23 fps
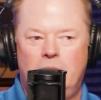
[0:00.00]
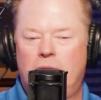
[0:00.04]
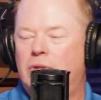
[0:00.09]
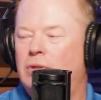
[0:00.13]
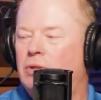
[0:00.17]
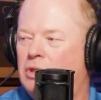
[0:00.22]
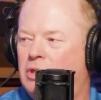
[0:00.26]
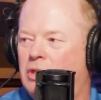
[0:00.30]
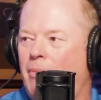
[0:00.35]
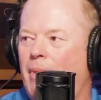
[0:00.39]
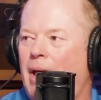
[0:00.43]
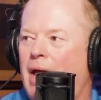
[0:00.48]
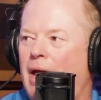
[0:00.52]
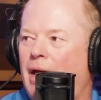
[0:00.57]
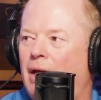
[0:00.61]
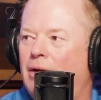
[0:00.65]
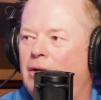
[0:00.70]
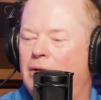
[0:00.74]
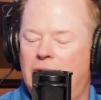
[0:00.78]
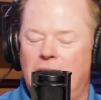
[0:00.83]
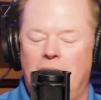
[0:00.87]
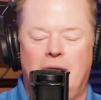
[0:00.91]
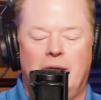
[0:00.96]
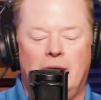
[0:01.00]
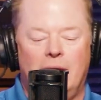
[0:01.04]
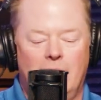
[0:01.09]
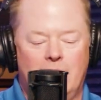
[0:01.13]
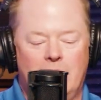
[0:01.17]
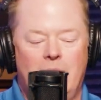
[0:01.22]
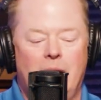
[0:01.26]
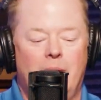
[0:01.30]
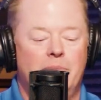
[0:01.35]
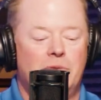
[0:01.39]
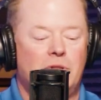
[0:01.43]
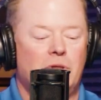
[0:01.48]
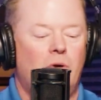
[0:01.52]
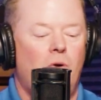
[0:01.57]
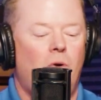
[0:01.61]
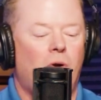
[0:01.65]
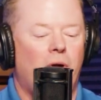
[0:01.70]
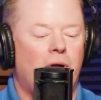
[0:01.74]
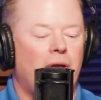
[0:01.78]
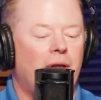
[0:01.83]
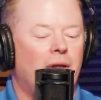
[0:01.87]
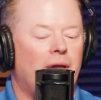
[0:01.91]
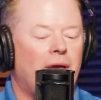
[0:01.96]
demand comes
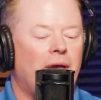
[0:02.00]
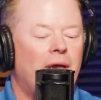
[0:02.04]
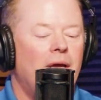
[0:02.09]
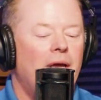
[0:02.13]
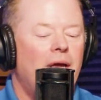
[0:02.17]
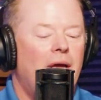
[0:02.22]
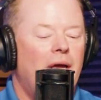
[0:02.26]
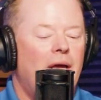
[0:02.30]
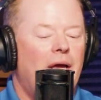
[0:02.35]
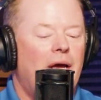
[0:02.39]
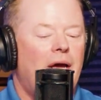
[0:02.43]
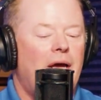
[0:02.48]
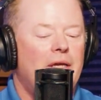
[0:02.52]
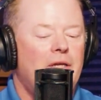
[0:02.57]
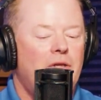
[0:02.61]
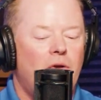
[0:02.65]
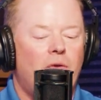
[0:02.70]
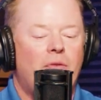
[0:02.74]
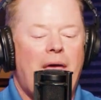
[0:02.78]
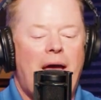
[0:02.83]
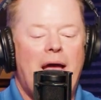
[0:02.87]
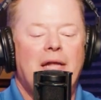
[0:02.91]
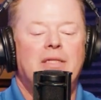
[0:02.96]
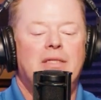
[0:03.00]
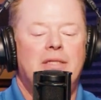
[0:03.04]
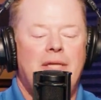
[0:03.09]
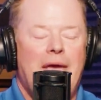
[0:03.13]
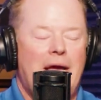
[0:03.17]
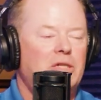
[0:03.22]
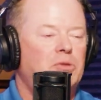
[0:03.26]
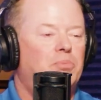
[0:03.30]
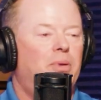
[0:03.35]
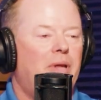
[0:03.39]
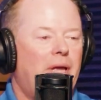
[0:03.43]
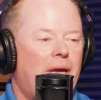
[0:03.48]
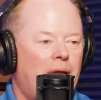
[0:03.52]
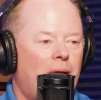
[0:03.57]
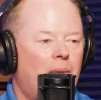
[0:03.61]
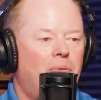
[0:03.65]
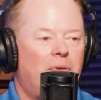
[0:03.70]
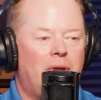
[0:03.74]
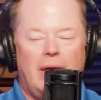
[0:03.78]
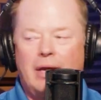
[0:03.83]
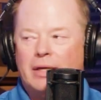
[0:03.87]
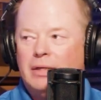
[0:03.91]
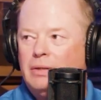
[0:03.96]
accordingly. That's playing a
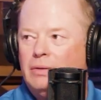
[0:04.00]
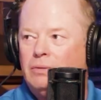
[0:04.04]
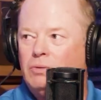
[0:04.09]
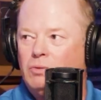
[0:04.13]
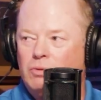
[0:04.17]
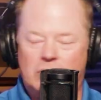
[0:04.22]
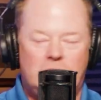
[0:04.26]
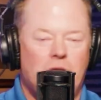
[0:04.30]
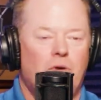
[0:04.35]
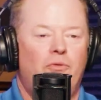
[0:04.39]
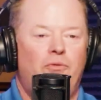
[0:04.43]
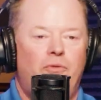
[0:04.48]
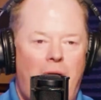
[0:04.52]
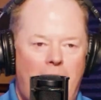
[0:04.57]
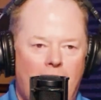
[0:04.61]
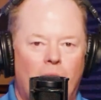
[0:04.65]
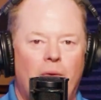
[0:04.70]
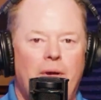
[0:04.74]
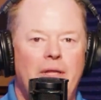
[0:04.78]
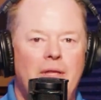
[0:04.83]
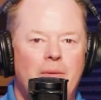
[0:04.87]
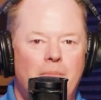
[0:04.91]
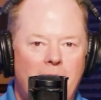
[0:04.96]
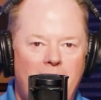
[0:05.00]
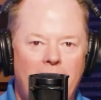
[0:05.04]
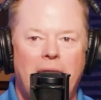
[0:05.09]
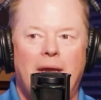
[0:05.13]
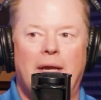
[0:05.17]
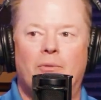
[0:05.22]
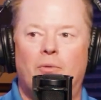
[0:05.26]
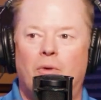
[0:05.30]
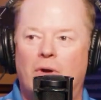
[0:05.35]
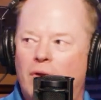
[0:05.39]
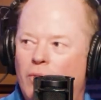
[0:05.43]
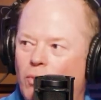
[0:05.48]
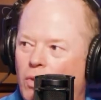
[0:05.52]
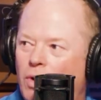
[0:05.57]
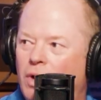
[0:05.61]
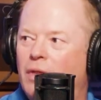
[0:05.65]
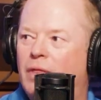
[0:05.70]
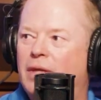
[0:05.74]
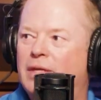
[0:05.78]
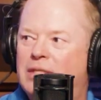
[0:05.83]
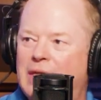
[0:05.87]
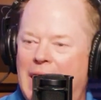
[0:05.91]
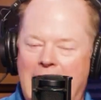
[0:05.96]
play. So following the money,
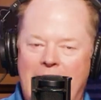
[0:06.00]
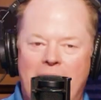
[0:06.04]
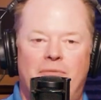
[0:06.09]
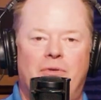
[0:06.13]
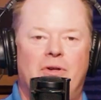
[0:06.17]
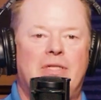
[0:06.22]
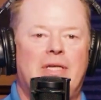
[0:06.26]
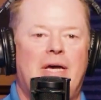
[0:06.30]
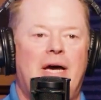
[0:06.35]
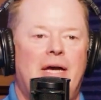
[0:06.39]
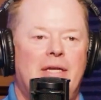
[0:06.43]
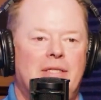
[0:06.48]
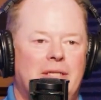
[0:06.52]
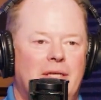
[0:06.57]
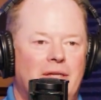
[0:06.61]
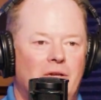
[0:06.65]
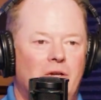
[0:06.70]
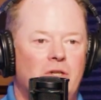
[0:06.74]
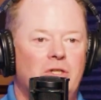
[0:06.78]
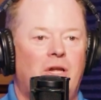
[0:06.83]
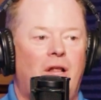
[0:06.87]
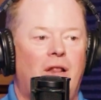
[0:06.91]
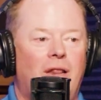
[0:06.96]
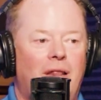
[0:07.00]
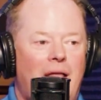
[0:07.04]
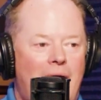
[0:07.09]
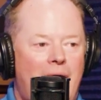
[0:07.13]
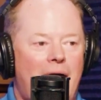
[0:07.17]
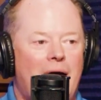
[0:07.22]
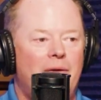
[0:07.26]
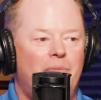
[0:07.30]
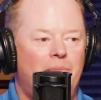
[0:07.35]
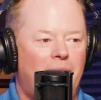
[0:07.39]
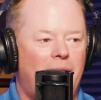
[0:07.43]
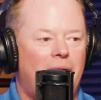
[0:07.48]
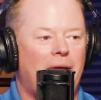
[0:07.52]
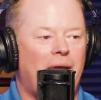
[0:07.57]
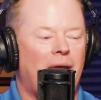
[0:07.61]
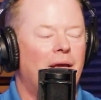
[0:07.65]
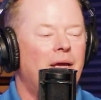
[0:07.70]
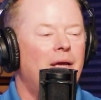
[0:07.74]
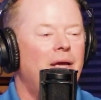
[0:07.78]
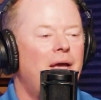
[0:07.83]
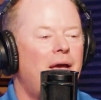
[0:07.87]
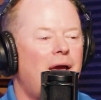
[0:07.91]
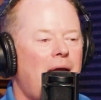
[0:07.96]
where this advertising, and there's a lot of
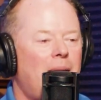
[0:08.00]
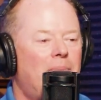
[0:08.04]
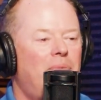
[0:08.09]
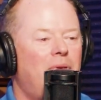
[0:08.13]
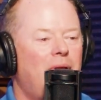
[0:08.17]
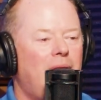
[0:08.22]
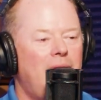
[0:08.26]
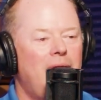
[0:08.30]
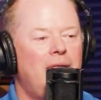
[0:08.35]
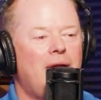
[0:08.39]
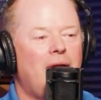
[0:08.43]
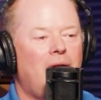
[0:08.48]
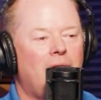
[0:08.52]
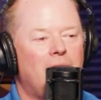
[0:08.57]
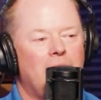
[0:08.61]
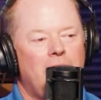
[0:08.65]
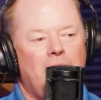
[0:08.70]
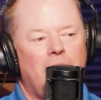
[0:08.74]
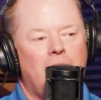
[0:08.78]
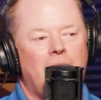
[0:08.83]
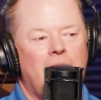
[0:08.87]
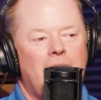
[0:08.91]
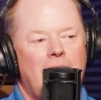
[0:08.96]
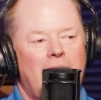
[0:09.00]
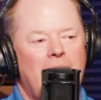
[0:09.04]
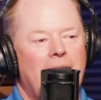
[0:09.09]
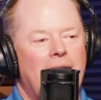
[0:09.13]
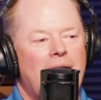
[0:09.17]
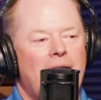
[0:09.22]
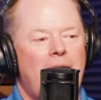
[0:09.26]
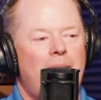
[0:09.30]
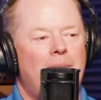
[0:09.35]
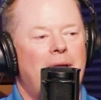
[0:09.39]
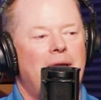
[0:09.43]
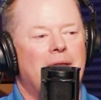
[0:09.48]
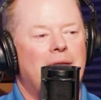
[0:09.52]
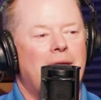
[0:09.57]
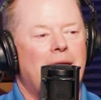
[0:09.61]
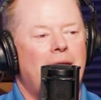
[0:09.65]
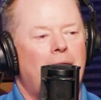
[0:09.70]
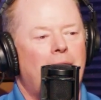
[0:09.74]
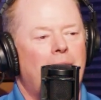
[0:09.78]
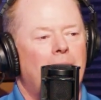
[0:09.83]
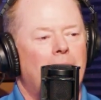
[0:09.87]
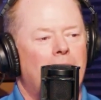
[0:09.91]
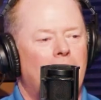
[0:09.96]
money at play there. Any comment
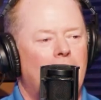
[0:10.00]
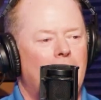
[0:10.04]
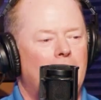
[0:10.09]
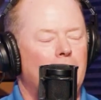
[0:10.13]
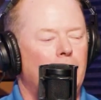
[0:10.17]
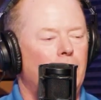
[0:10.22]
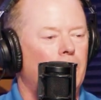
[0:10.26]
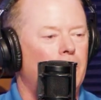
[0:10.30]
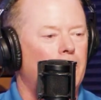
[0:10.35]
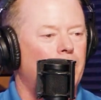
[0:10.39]
there, Luke?